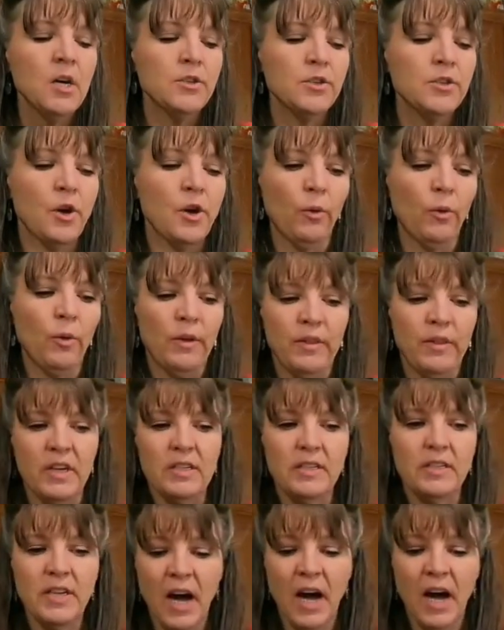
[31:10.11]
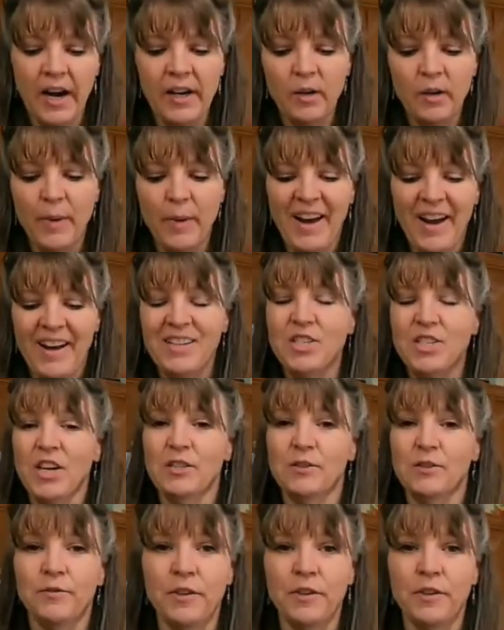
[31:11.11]
So the entire batch
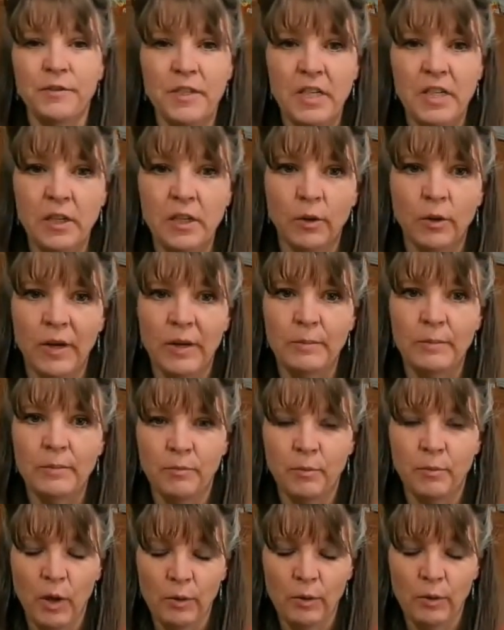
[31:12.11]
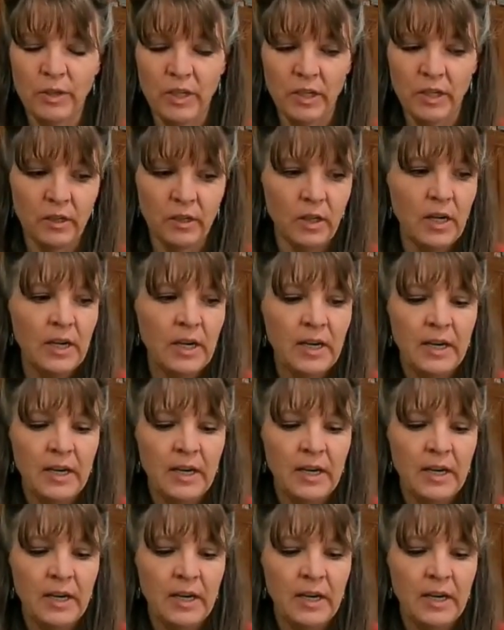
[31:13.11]
has 15 grams of protein.